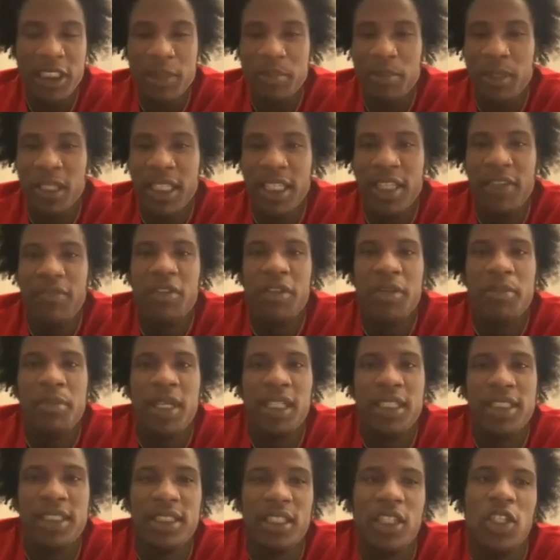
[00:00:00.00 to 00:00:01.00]
believing in
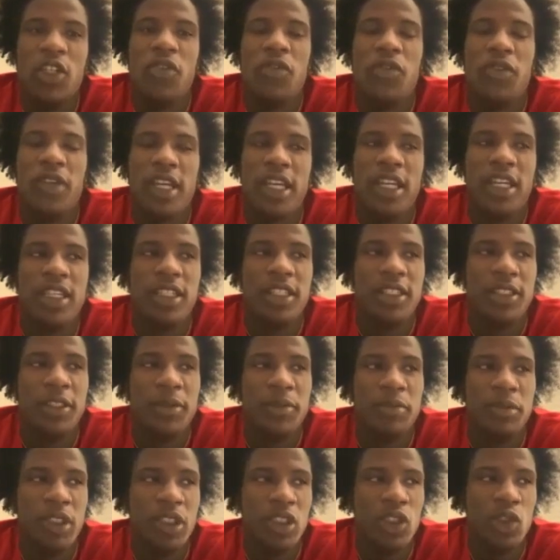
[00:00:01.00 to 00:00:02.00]
myself
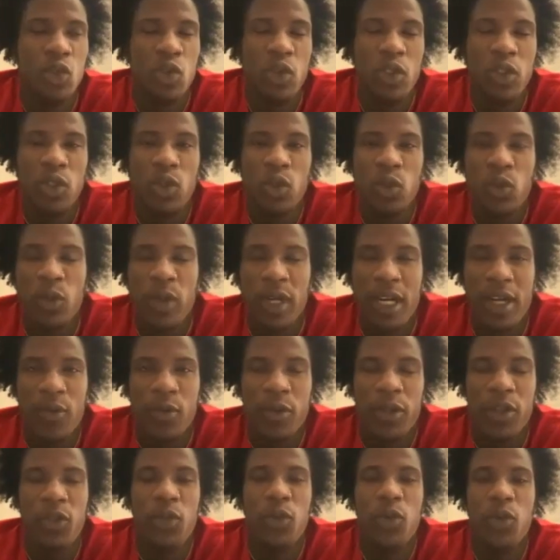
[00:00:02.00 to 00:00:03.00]
and just going through what I
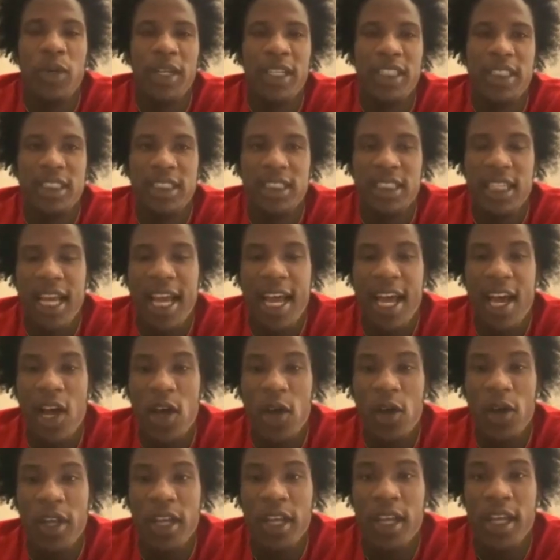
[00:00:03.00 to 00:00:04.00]
went through as a
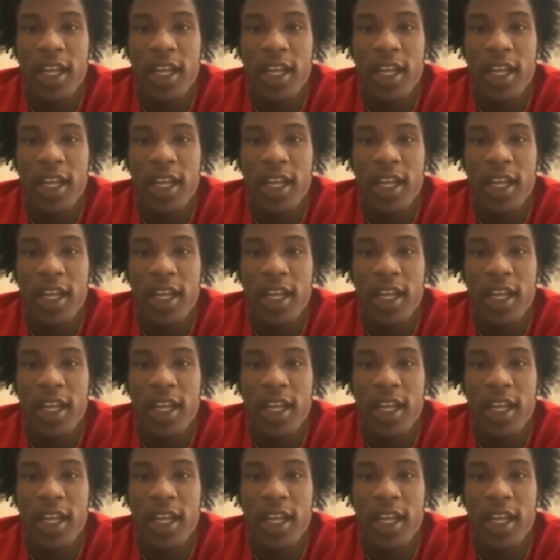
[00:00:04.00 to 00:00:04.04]
child.